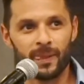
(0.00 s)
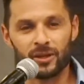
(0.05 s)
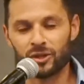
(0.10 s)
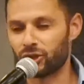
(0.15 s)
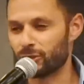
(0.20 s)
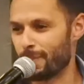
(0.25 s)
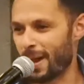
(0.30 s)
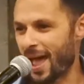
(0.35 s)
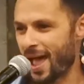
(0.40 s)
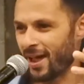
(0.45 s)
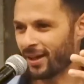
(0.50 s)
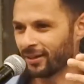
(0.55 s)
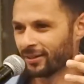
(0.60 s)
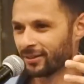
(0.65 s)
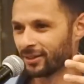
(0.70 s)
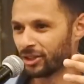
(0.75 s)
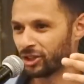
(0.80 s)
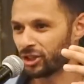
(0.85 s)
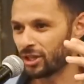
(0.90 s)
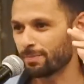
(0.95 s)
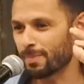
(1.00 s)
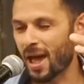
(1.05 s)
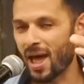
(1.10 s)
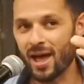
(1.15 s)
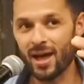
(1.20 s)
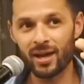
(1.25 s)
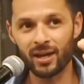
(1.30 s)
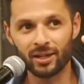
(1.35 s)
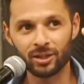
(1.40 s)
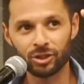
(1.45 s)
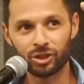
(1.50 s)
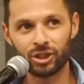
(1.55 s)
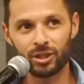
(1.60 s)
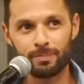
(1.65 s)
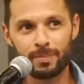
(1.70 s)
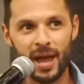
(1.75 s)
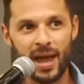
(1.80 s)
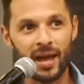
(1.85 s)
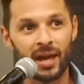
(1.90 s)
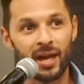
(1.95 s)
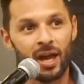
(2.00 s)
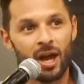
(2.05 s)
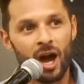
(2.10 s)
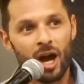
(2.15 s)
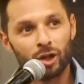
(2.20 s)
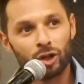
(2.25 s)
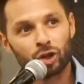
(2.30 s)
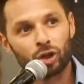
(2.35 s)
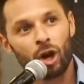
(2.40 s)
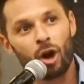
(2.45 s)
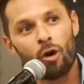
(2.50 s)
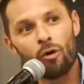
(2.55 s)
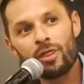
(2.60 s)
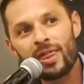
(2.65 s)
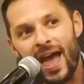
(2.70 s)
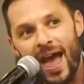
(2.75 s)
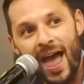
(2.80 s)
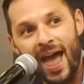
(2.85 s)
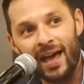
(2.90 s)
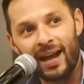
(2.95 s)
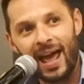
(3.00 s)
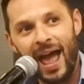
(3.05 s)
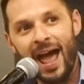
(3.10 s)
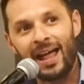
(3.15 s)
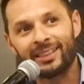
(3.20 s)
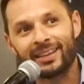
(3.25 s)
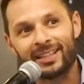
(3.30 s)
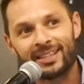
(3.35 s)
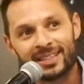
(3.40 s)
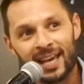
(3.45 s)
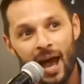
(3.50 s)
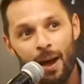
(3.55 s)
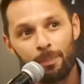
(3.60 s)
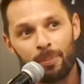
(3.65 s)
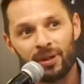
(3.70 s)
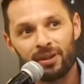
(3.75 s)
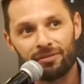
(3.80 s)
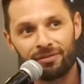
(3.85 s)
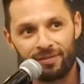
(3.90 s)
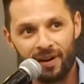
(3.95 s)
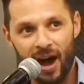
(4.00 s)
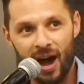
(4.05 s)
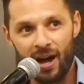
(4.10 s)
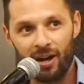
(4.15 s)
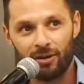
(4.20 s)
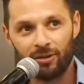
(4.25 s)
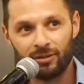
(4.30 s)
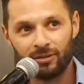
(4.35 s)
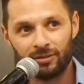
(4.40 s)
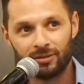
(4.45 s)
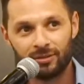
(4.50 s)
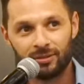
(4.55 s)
Shebang? Shebang, shebang. Throw that at the top of the file,